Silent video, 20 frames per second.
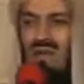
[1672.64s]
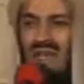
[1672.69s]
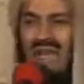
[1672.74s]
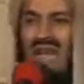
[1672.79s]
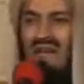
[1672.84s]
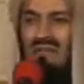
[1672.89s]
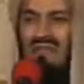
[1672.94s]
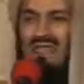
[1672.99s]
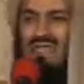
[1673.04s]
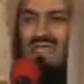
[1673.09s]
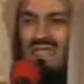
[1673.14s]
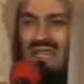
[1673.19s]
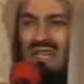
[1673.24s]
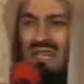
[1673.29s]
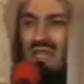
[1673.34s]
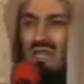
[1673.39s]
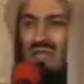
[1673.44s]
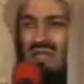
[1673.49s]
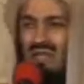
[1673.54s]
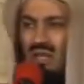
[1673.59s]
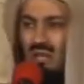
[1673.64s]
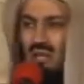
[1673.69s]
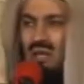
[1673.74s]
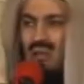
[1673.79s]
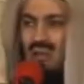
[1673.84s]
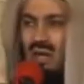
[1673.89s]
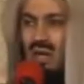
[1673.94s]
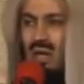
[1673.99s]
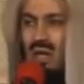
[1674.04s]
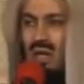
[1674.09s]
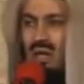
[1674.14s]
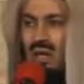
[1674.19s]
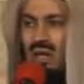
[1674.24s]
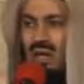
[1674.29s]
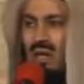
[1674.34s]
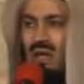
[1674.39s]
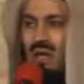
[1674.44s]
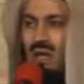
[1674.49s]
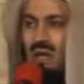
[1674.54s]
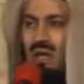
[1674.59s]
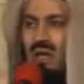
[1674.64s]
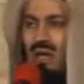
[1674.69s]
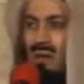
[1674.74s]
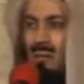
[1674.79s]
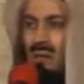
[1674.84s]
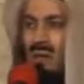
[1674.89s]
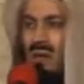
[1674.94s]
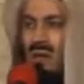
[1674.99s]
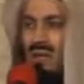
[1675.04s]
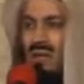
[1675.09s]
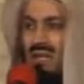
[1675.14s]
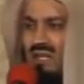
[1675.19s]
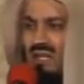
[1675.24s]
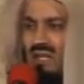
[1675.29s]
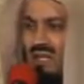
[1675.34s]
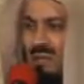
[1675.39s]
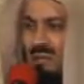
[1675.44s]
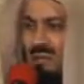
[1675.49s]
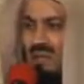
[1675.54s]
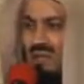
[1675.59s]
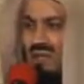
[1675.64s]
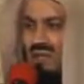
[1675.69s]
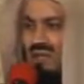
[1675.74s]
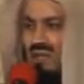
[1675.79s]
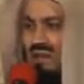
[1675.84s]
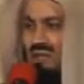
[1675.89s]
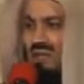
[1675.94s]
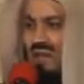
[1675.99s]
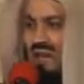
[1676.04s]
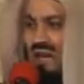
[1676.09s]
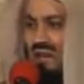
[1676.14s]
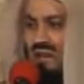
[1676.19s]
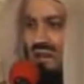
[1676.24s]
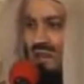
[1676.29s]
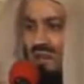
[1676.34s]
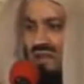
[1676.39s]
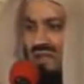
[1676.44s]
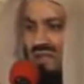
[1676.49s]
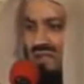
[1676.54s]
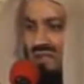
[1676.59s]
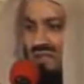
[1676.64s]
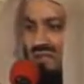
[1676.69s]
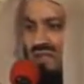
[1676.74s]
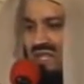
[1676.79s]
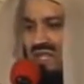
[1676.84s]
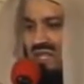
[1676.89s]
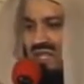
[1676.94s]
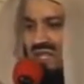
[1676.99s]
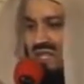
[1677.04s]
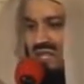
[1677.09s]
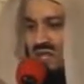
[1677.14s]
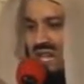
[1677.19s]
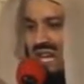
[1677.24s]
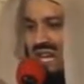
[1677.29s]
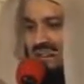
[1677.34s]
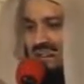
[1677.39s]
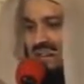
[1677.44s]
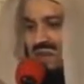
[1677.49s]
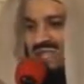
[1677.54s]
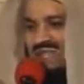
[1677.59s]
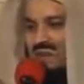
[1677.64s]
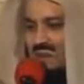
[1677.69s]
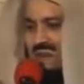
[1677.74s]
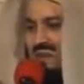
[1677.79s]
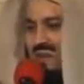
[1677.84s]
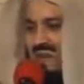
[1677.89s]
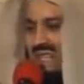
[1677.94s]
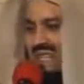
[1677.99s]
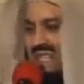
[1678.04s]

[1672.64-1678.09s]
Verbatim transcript: we have this narration that we've heard. We report, it is reported that Fir'aun wanted to test the child because he was